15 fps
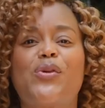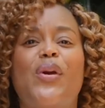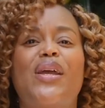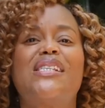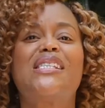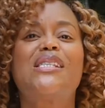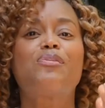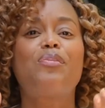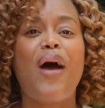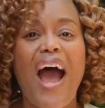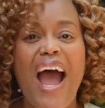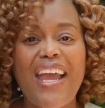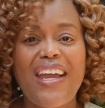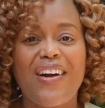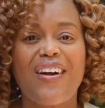to
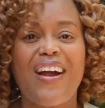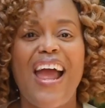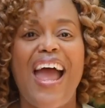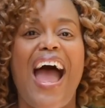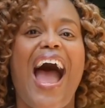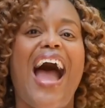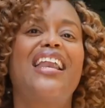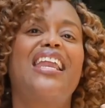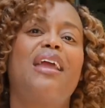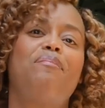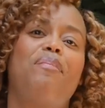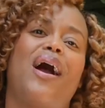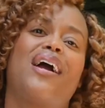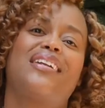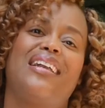inspire, and
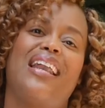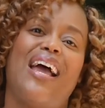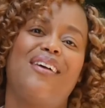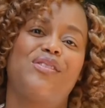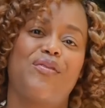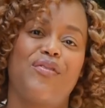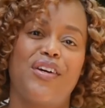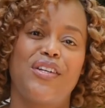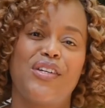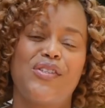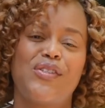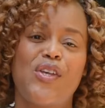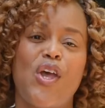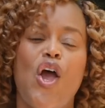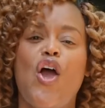impact the lives of
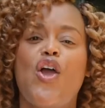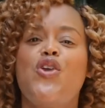others.